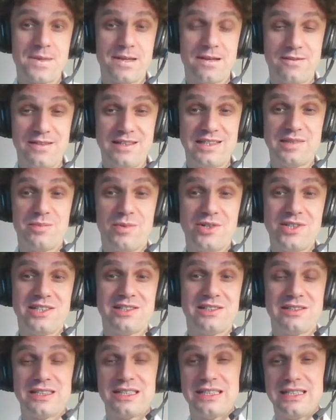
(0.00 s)
this
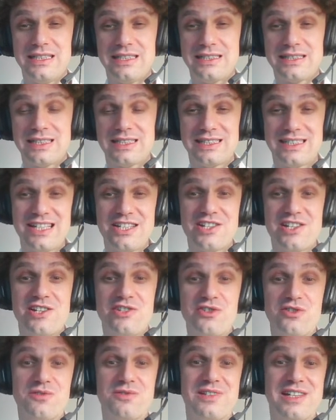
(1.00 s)
model is essentially
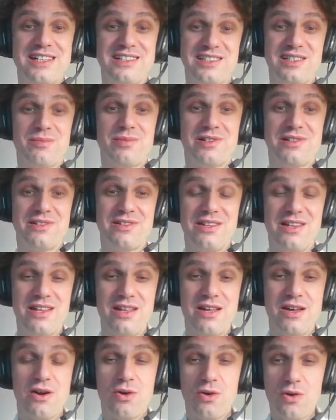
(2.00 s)
too flexible.
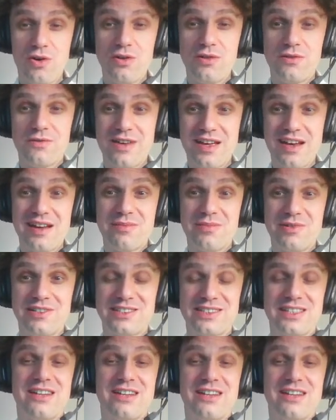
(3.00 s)
All
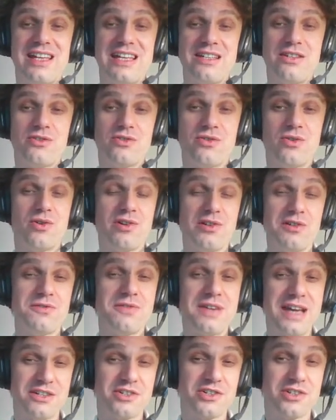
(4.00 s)
variables are related to all
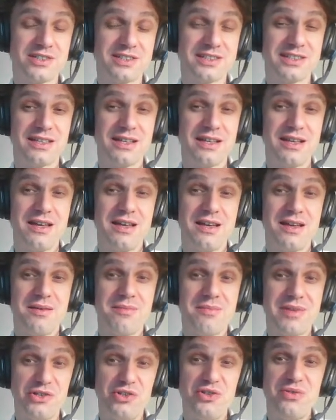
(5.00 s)
factors.
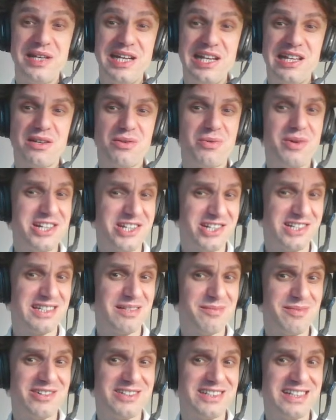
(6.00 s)
But do we need
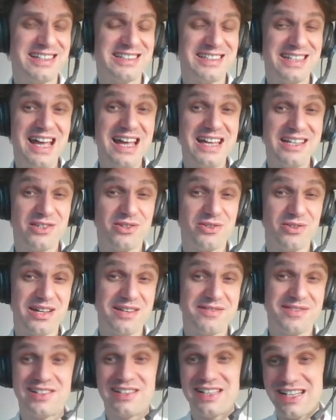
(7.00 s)
questions about anxiety to
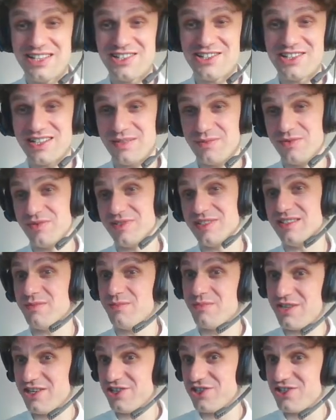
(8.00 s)
have relationships with
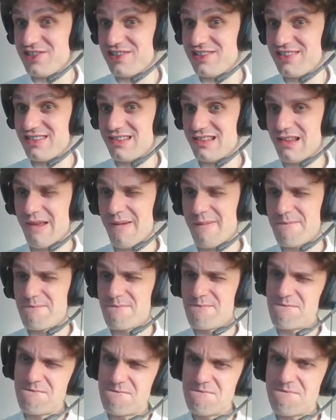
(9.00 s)
depression?
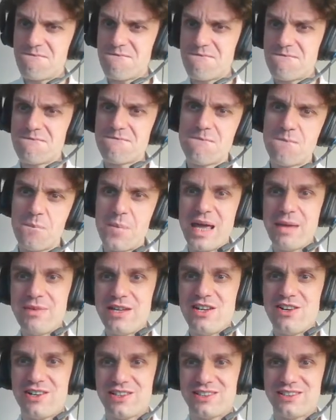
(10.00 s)

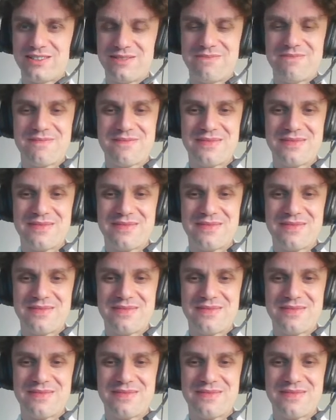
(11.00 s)
Maybe not.